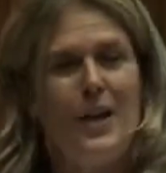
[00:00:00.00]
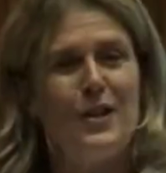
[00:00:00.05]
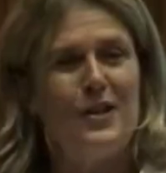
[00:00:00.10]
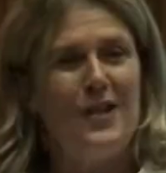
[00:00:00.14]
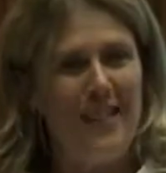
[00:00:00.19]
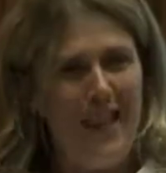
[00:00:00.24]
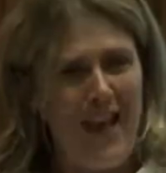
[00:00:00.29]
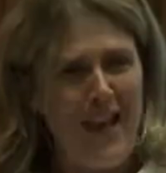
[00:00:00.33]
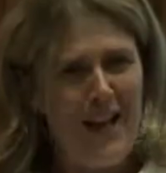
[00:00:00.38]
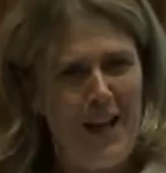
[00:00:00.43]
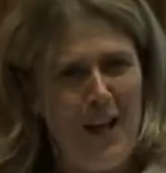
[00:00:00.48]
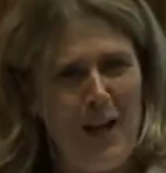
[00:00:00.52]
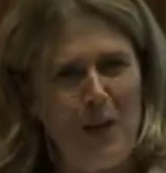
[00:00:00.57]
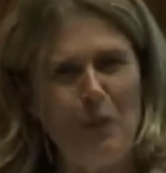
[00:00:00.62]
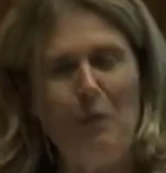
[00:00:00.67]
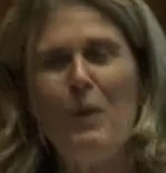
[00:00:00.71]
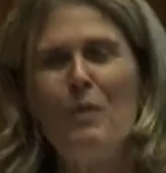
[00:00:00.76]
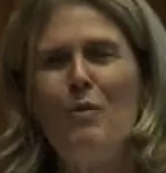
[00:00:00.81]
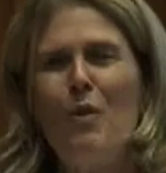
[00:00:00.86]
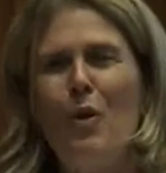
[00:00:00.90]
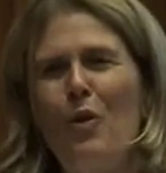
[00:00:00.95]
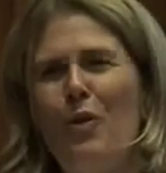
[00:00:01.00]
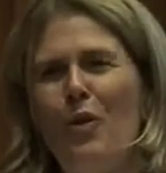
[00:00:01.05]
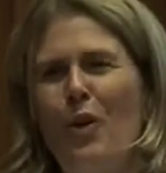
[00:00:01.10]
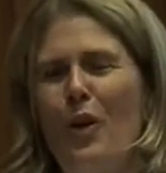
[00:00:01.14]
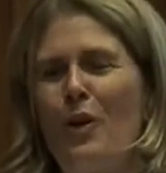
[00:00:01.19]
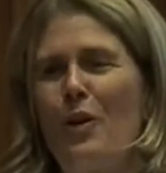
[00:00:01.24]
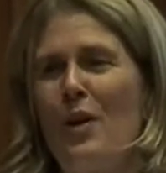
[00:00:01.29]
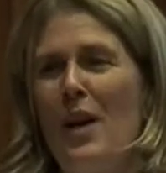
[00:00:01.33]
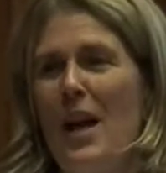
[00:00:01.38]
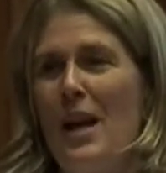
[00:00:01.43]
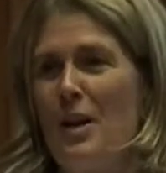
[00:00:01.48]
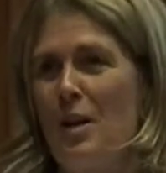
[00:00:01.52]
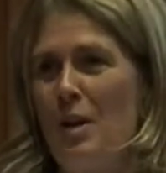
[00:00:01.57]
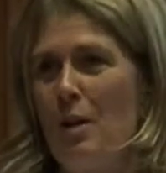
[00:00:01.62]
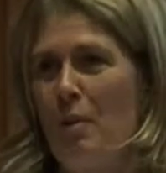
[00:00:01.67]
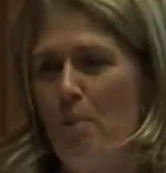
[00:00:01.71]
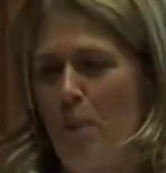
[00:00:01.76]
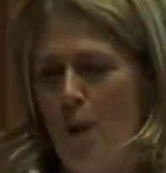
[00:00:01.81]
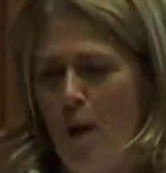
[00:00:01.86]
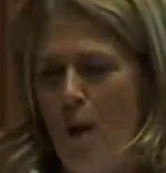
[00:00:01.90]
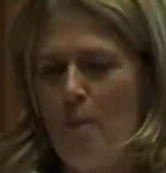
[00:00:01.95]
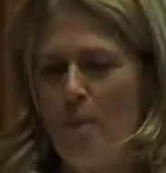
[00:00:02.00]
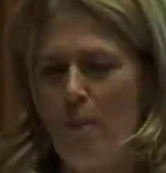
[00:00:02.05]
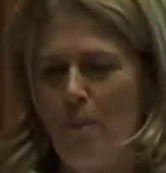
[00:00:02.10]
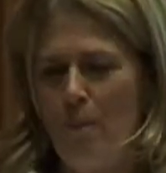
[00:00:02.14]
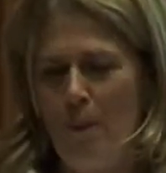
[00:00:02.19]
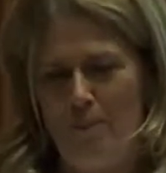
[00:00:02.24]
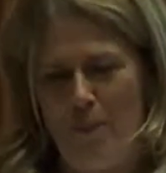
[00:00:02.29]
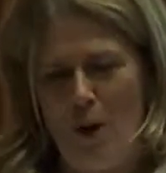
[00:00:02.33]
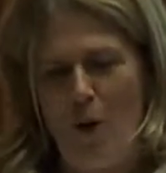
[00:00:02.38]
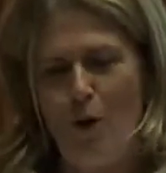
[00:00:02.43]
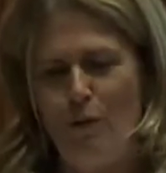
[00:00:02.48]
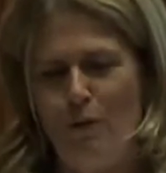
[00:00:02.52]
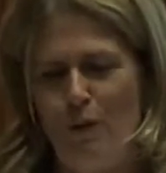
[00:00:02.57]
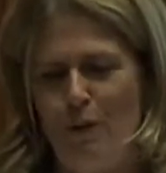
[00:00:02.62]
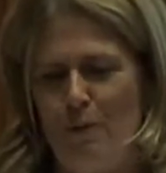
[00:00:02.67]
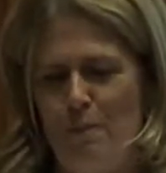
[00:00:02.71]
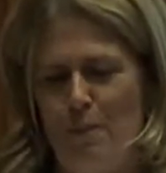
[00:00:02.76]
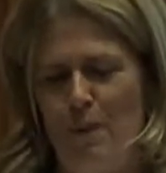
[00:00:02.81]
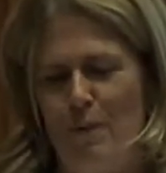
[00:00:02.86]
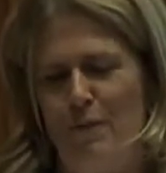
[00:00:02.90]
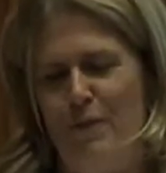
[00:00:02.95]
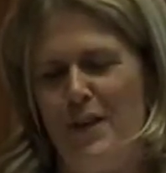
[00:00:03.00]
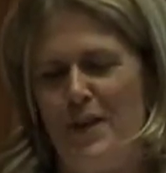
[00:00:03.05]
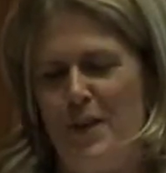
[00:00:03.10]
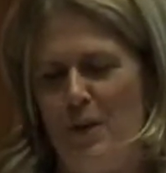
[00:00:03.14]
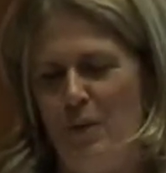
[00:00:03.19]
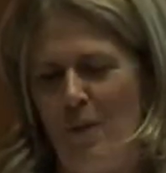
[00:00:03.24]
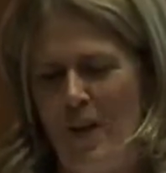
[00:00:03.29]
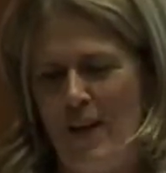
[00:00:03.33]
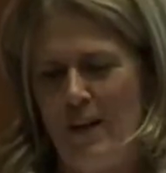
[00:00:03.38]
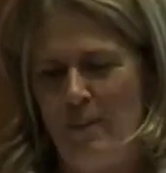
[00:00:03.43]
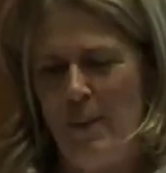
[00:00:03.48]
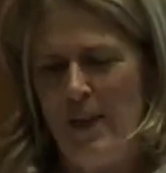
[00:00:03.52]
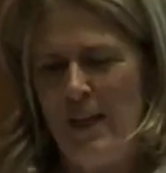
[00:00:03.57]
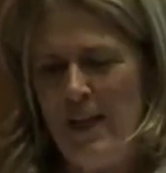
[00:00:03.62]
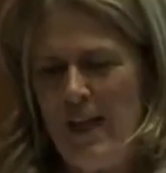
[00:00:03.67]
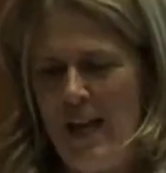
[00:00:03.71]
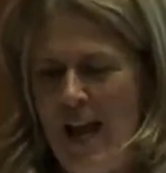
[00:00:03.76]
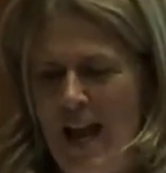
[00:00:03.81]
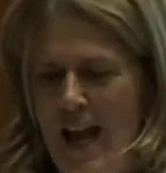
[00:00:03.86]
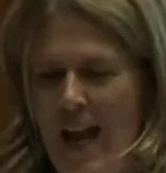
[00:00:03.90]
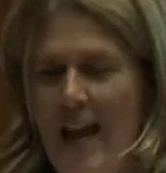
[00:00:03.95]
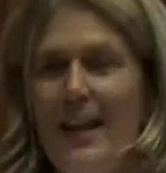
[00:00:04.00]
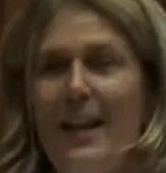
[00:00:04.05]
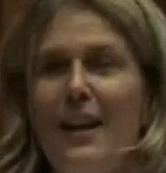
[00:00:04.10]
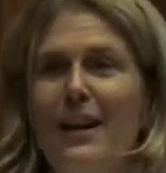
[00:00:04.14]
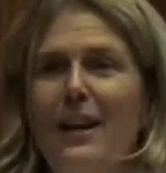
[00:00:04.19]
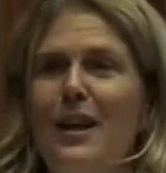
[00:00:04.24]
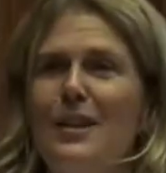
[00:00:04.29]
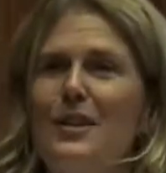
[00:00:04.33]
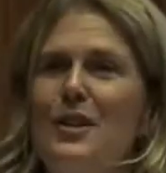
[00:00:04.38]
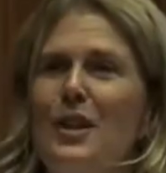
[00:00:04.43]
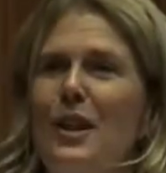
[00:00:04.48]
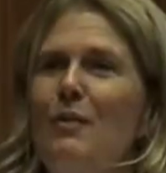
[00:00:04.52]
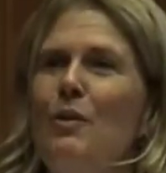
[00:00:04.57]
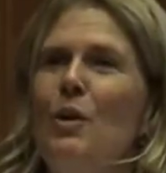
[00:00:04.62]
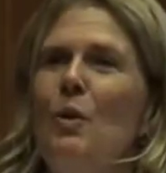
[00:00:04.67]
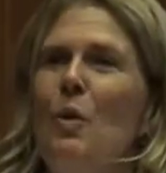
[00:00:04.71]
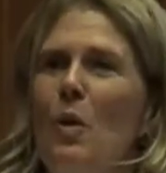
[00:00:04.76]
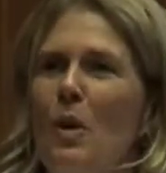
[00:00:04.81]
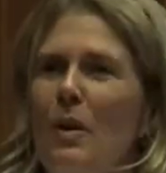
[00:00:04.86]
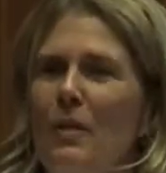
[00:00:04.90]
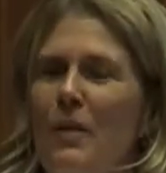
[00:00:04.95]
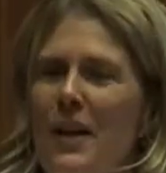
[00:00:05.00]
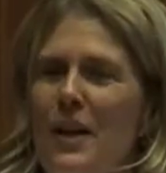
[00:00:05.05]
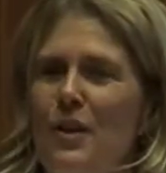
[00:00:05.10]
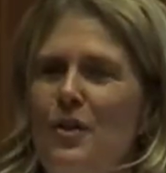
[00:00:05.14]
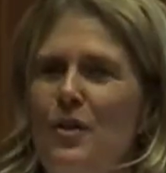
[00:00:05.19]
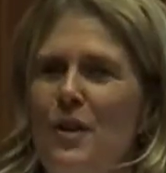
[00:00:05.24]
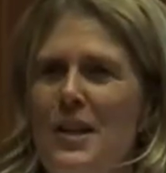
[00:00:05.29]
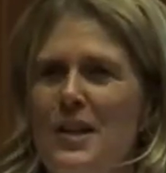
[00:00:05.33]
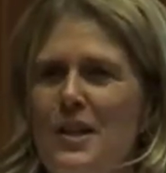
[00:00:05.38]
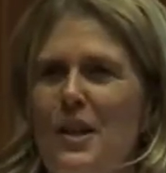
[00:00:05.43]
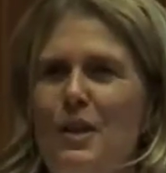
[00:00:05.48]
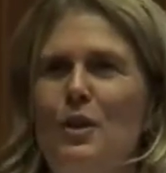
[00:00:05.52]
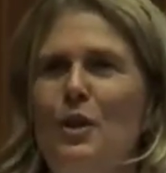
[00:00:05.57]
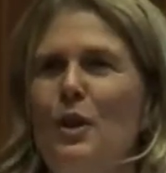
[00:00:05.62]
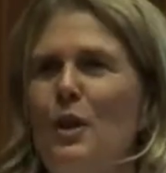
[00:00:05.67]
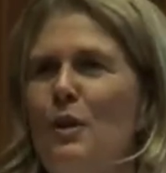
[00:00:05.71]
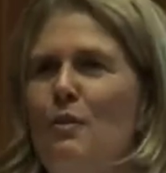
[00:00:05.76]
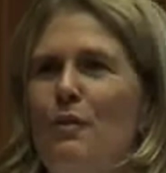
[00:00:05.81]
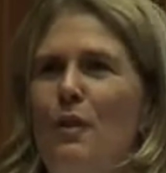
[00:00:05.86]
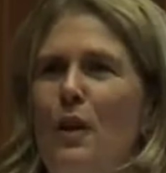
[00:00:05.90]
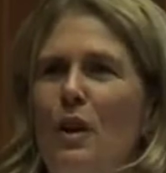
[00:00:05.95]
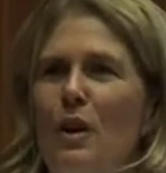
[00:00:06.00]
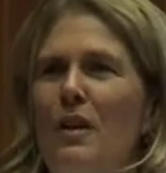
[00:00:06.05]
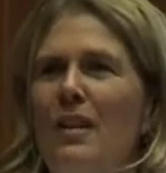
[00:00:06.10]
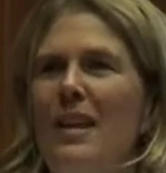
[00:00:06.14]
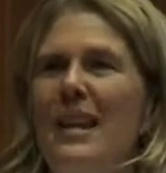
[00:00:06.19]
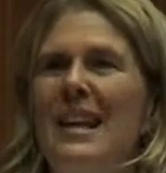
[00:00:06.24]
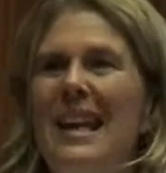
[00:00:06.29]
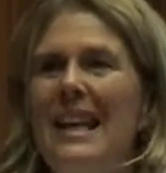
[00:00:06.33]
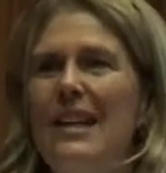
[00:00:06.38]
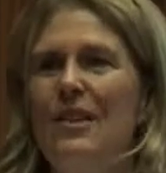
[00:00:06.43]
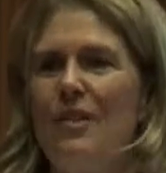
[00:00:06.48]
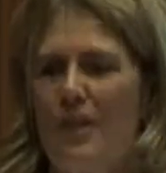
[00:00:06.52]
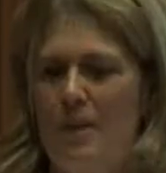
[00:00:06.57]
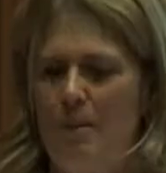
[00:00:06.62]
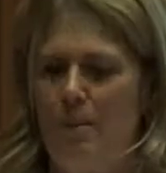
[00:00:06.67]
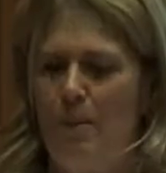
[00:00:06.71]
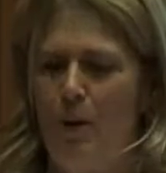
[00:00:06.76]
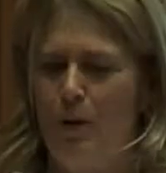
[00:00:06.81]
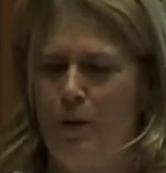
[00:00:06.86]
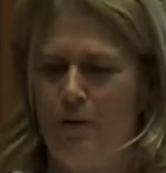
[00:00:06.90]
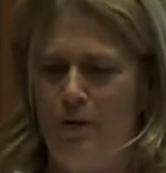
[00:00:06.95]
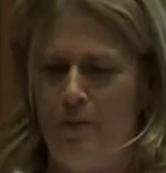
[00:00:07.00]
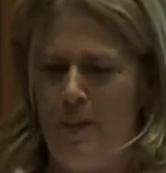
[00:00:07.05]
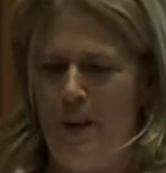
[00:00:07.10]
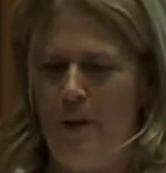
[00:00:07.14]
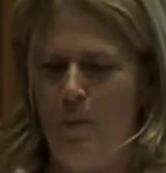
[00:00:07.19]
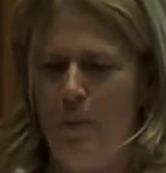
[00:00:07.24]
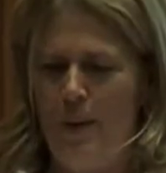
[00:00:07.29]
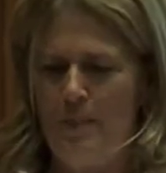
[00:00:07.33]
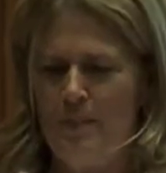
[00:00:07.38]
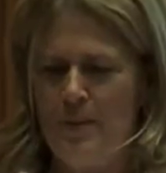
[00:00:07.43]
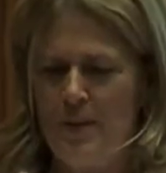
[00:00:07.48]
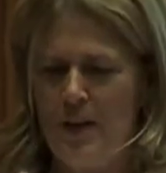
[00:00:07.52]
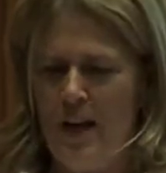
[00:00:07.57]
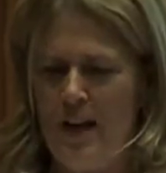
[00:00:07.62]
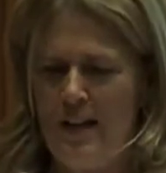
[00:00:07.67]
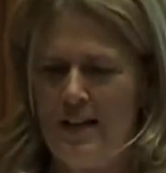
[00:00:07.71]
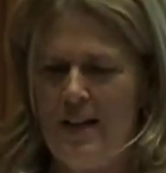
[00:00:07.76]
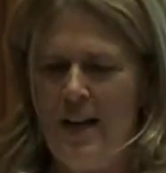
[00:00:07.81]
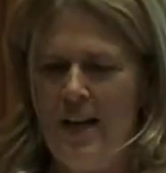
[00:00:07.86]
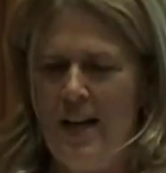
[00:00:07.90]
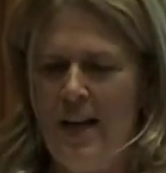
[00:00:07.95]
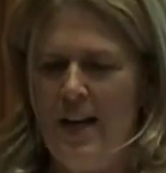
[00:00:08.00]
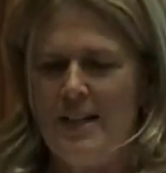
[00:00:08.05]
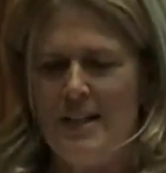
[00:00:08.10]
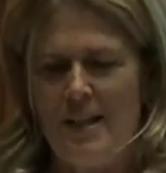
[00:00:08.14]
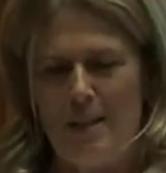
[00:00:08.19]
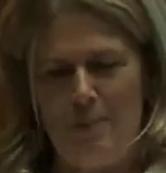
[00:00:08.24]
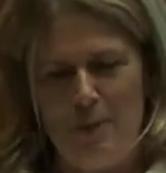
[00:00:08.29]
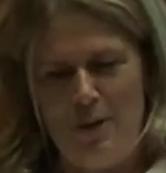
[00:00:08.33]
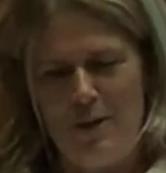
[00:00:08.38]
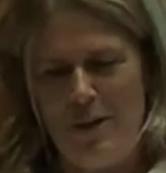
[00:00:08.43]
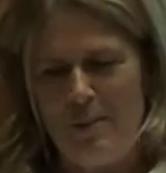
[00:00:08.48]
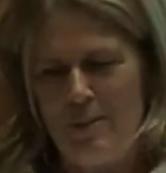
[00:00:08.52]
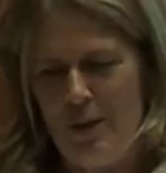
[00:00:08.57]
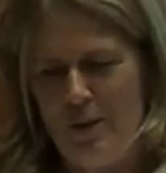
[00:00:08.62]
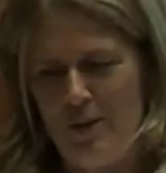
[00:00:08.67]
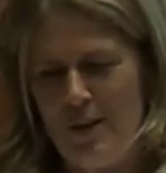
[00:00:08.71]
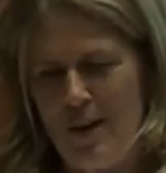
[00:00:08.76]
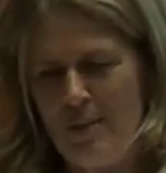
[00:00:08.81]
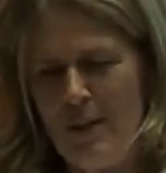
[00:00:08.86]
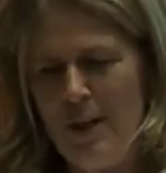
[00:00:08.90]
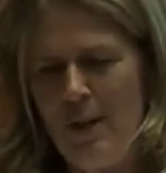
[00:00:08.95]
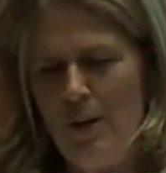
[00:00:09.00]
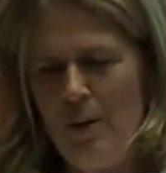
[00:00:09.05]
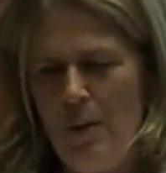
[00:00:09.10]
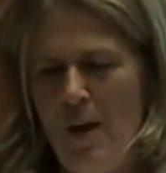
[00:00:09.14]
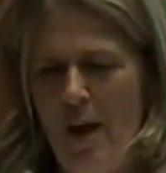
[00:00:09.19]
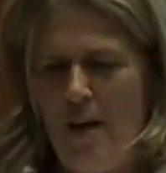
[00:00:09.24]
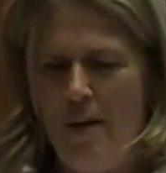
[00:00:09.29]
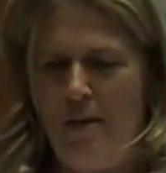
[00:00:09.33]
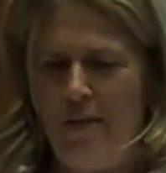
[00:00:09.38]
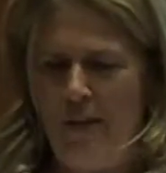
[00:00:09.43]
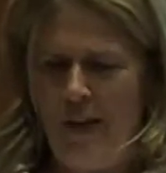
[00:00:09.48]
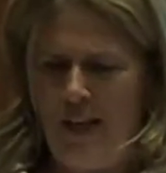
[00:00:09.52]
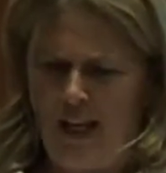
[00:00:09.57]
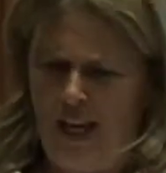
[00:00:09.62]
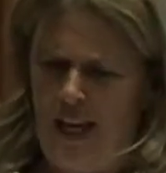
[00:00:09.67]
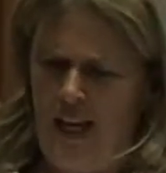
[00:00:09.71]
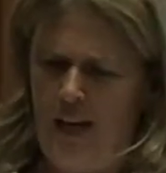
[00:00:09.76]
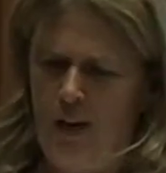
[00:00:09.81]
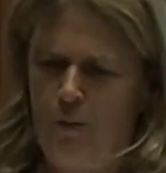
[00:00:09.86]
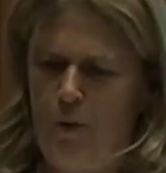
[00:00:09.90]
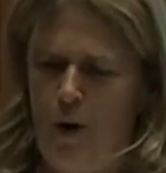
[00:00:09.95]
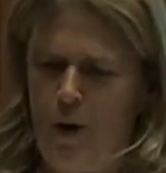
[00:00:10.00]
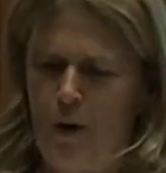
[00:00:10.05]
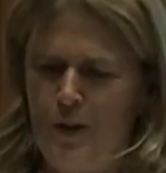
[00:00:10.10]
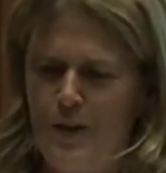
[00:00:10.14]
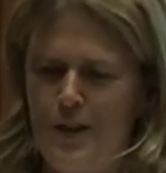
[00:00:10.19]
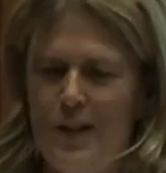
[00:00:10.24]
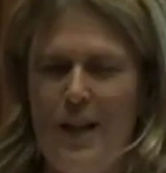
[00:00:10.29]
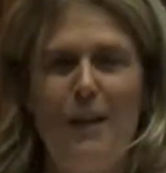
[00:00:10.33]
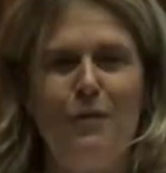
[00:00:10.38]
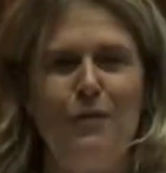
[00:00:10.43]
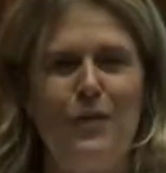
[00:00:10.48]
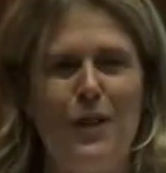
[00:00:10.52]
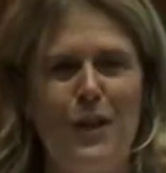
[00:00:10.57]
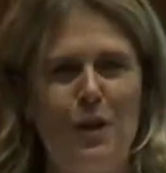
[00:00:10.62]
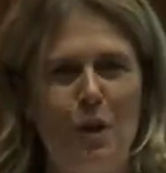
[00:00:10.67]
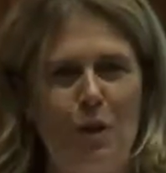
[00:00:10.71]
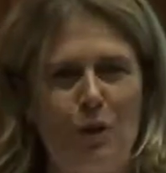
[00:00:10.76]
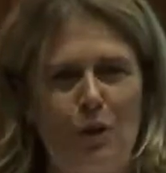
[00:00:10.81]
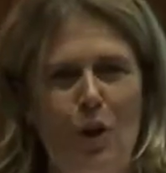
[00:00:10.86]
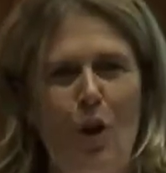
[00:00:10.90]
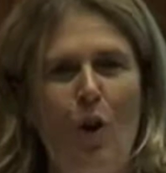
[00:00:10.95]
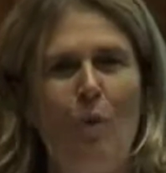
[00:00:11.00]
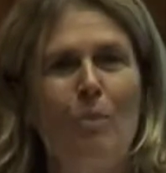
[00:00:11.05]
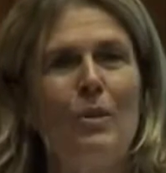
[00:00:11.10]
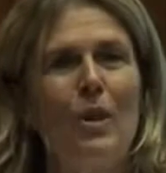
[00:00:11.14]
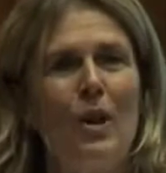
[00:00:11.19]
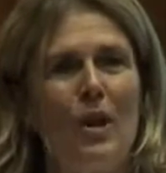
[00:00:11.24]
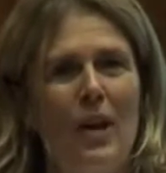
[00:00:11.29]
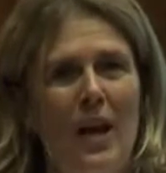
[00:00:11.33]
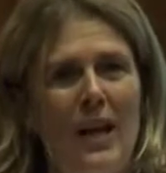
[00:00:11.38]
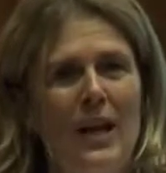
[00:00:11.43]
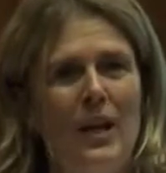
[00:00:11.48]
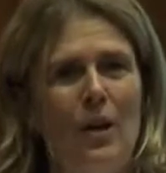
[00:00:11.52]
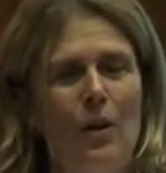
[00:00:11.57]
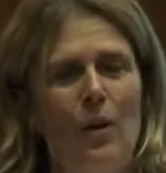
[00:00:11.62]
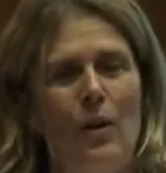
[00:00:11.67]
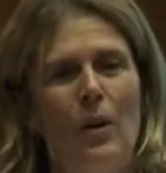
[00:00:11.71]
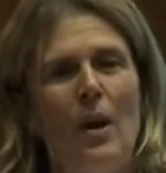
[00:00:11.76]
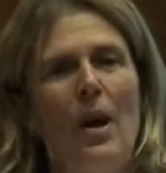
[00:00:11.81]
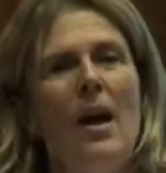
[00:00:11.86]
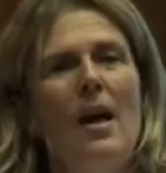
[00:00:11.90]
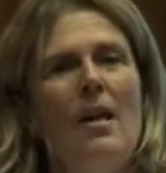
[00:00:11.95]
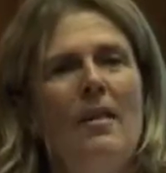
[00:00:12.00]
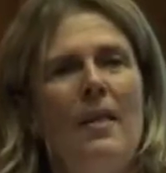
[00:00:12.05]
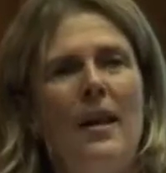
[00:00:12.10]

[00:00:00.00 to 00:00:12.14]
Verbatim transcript: To that end, we've also created a blog blog for Professor Wegman, and I'd like to give you all of the address, and you can follow the link to the blog from our website, www.thinkingroadsafety.com.au.